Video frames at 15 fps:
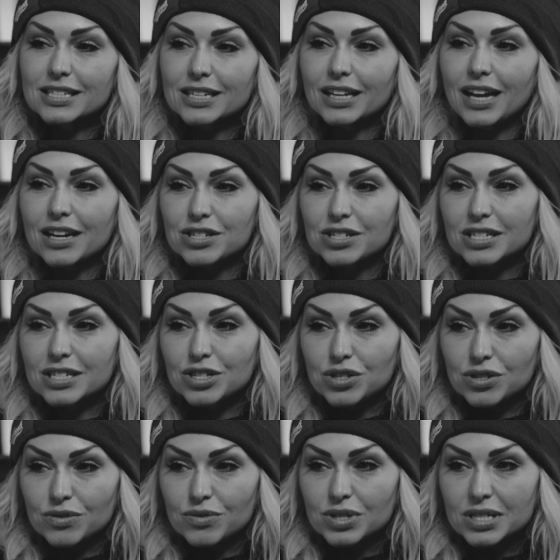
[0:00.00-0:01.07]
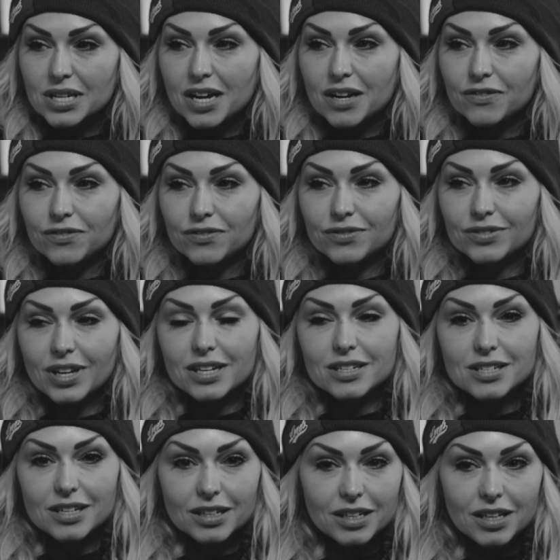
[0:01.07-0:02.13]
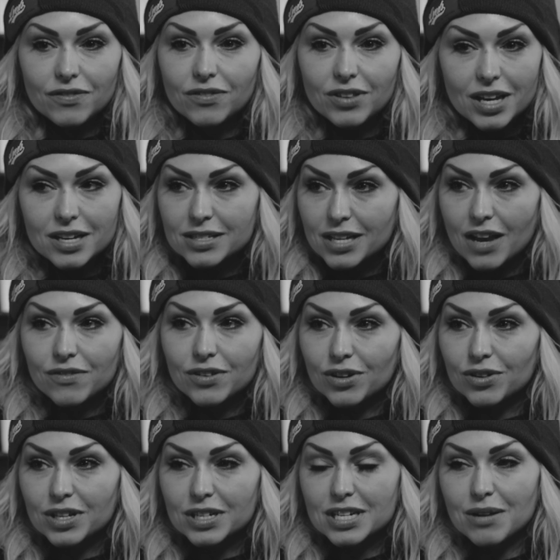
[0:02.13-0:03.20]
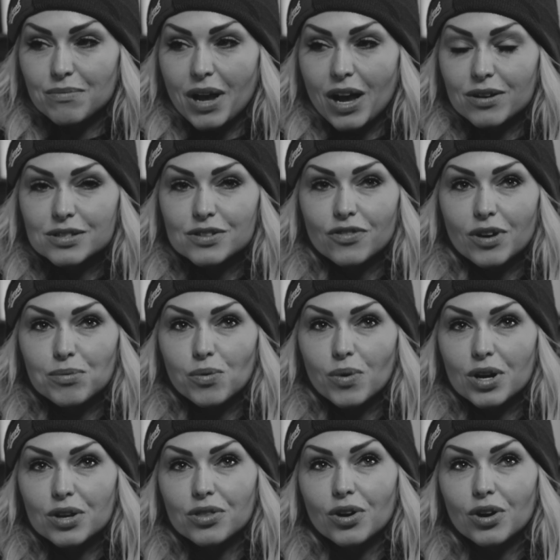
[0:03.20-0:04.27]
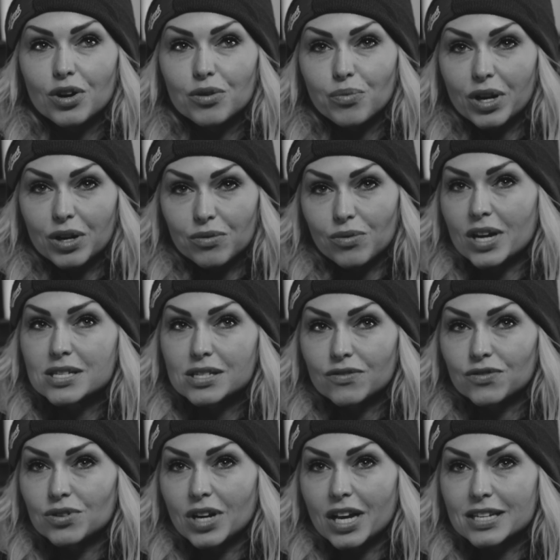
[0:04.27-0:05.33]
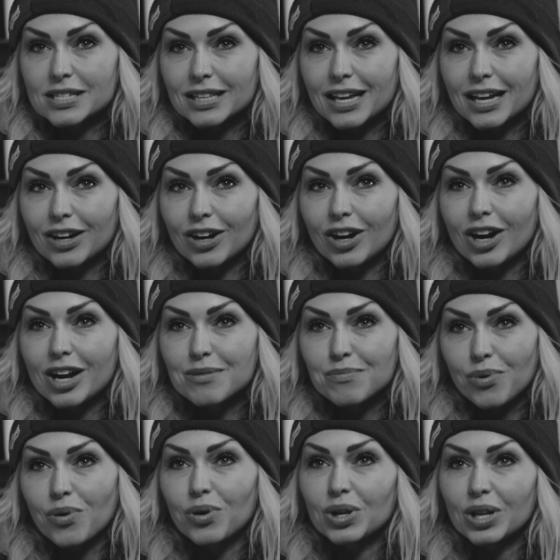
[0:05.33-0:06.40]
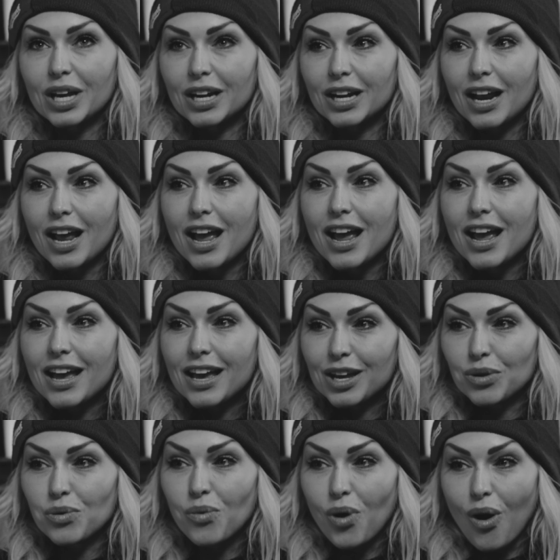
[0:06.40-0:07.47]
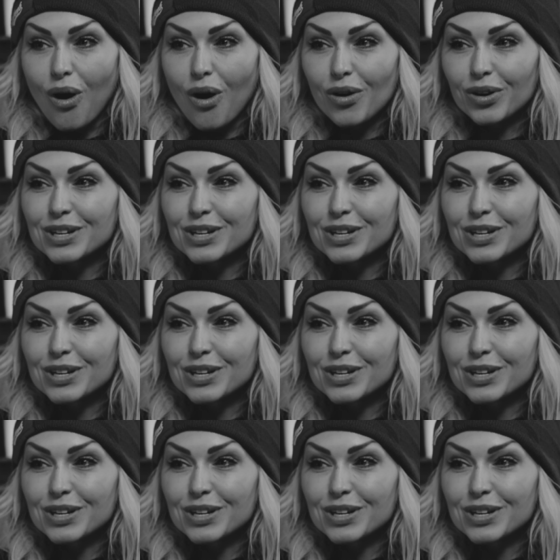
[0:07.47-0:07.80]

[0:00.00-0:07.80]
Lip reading: to actually do stuff, like to lift things heavier than 10 pounds, February 3rd, went and raced a few days later in Portland, hit a wall,